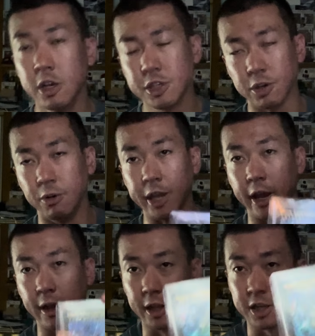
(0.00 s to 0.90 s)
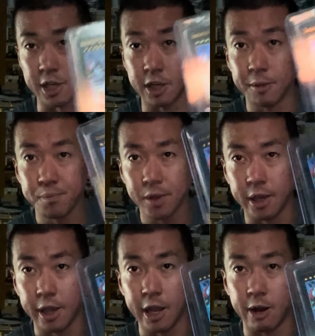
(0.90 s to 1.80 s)
So yeah, like I said,
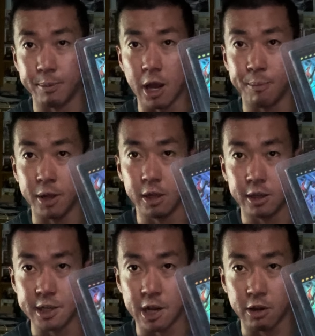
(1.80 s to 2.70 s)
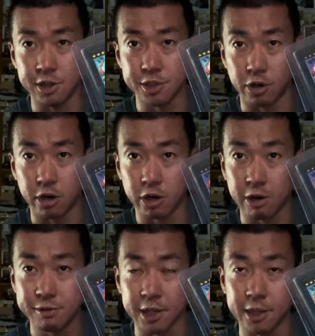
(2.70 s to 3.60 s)
there's an
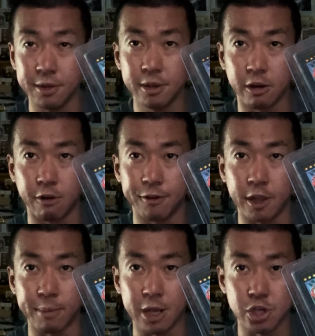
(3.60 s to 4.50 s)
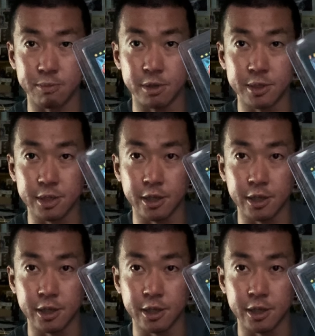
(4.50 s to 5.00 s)
autograph sign of Matt Shipman's